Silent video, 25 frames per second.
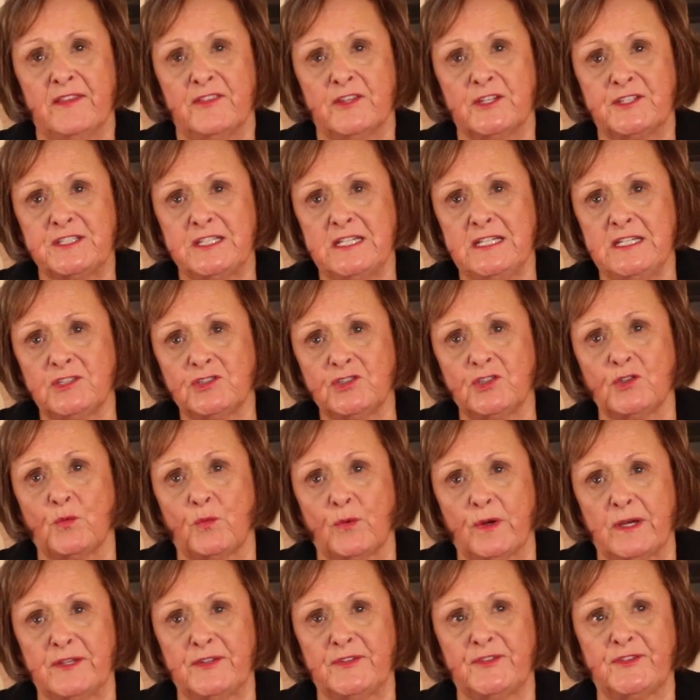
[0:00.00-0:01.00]
the teacher
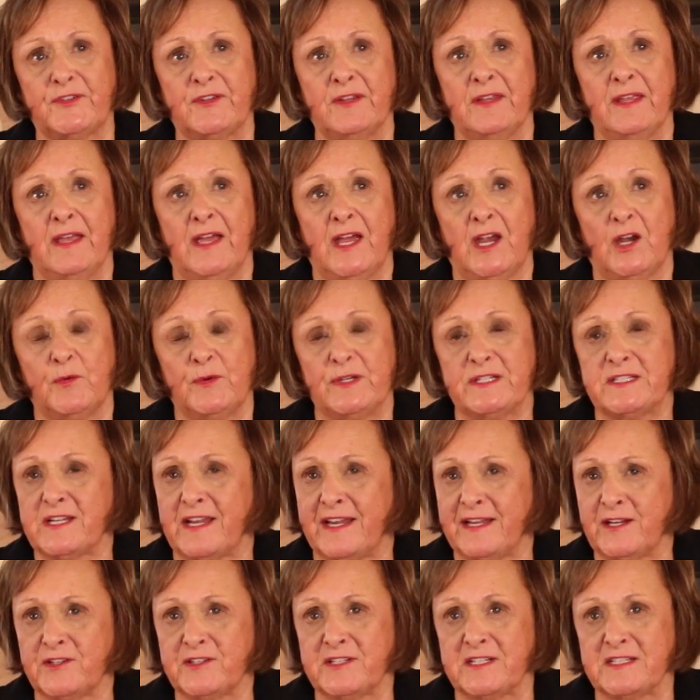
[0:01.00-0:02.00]
was a
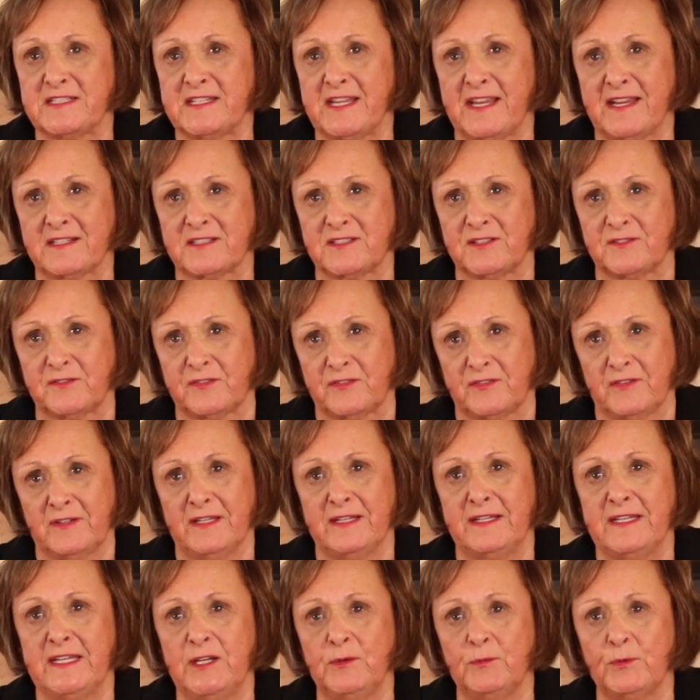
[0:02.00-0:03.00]
retired detective,
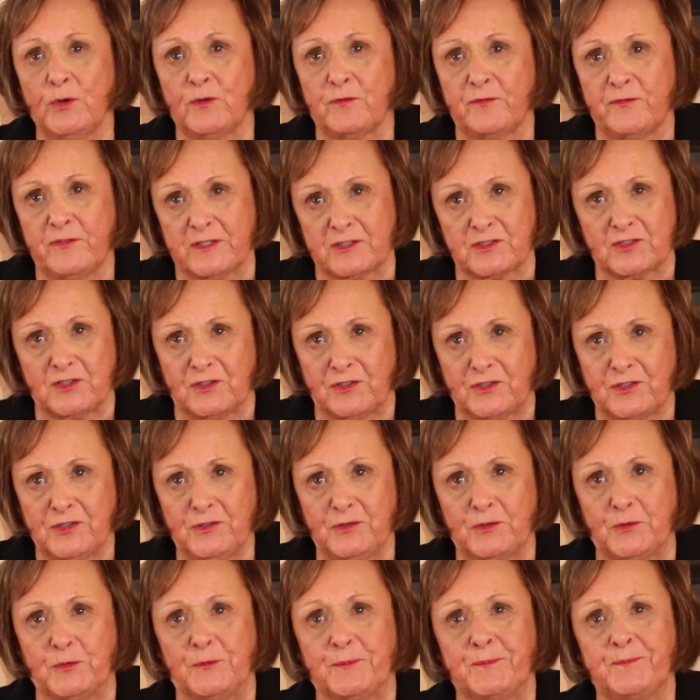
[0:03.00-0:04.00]
and he wrote fiction
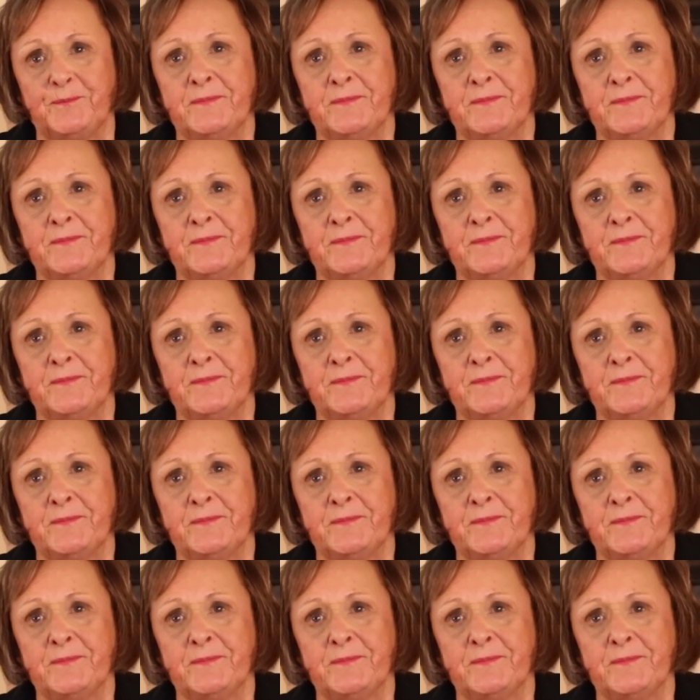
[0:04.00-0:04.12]
too.